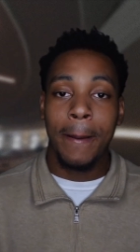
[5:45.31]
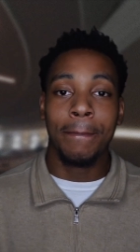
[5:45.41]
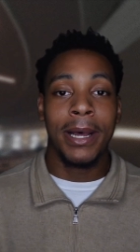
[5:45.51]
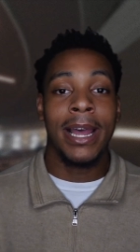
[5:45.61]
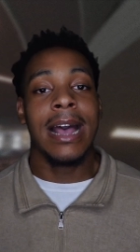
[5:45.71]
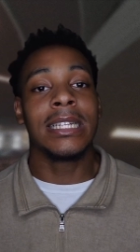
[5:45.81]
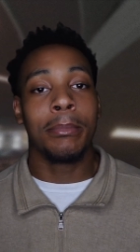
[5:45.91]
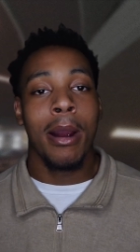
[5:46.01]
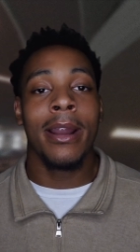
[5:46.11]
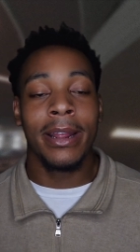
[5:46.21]
But as a
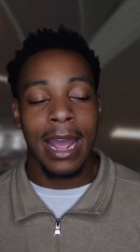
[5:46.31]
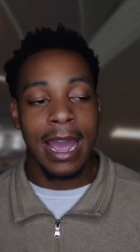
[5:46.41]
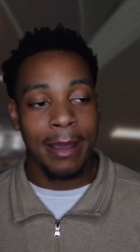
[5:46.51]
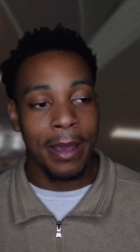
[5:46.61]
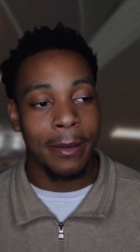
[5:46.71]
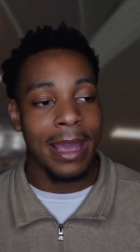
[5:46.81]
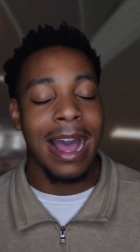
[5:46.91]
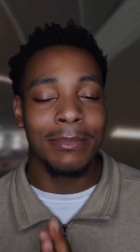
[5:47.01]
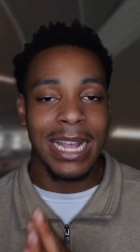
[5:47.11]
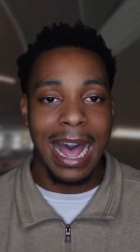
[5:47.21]
Bardi Gang, baby,
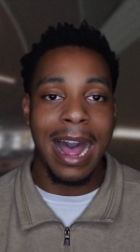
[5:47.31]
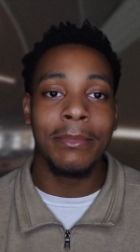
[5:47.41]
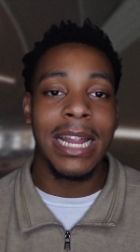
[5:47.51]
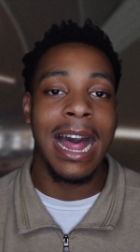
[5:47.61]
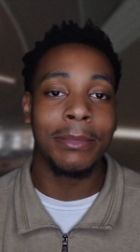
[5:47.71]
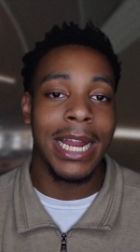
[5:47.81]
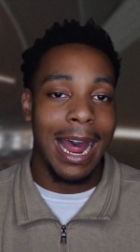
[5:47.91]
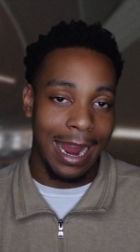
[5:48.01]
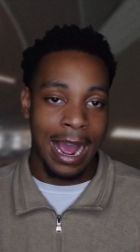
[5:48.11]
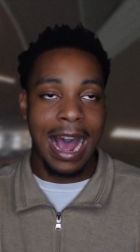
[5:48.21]
I'm tired. I'm, I'm
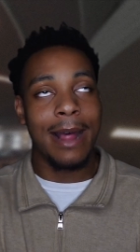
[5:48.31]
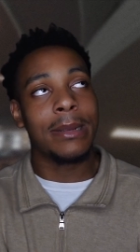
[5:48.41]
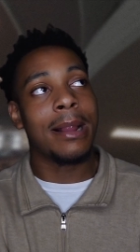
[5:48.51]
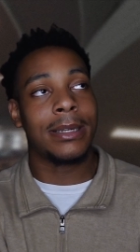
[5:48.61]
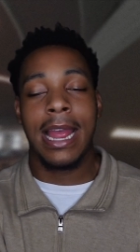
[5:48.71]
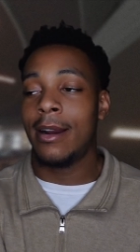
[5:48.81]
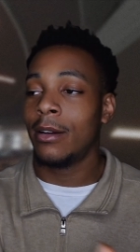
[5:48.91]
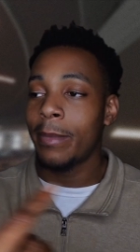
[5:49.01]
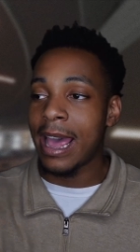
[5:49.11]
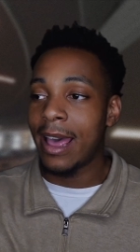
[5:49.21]
tired. I'm, I'm tired on
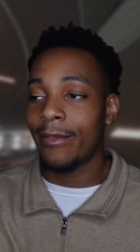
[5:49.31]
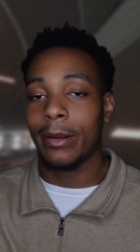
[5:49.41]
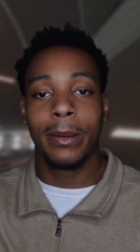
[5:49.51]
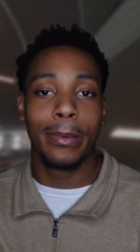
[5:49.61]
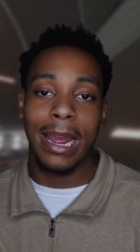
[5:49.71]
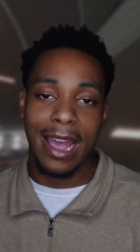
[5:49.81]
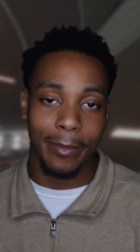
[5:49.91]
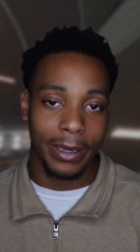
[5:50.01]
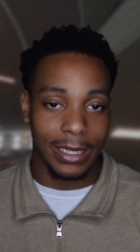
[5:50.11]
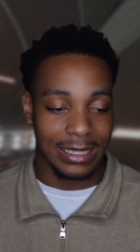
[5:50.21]
the behalf of the people that have
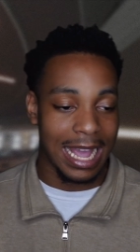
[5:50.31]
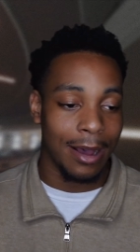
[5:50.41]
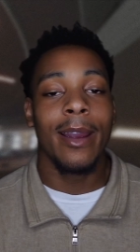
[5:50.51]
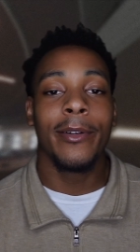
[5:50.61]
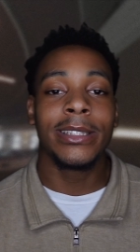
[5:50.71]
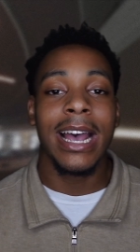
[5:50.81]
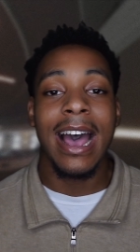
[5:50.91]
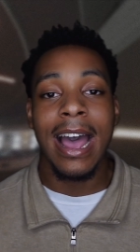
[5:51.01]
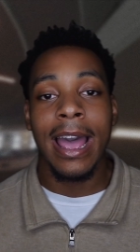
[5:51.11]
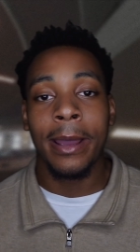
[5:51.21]
been cussed out. Every
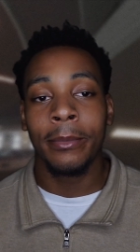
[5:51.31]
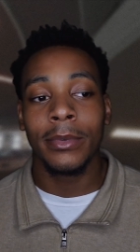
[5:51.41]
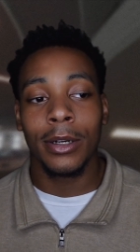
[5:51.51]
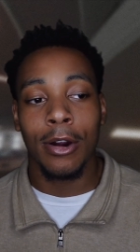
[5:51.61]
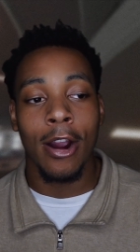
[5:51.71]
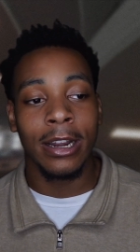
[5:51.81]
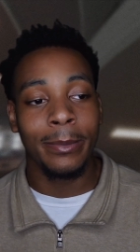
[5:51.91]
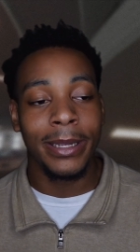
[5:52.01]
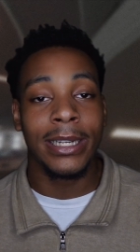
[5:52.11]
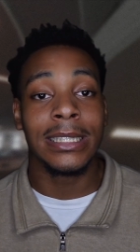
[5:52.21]
time Cardi
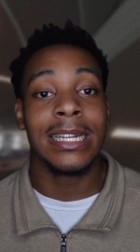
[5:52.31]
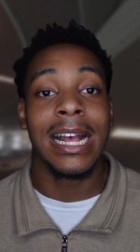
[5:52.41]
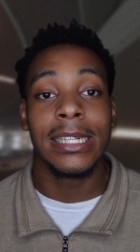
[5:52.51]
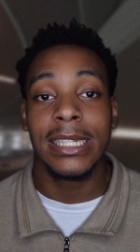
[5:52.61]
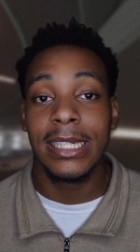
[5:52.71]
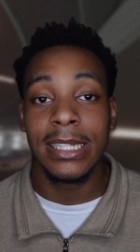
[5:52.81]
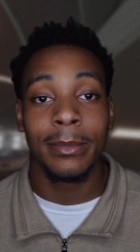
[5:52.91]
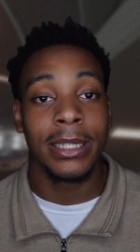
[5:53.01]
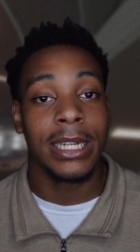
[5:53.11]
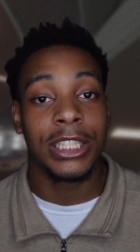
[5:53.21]
B does not see
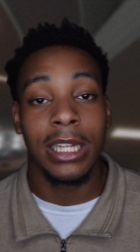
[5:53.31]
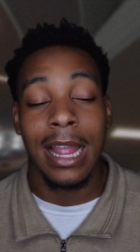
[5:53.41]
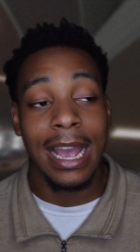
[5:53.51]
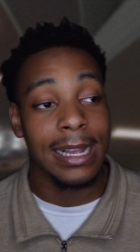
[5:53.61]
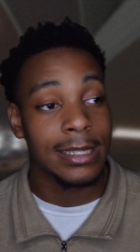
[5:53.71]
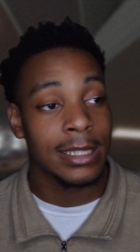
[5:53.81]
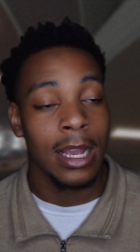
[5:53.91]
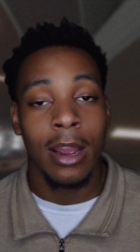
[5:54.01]
something that she likes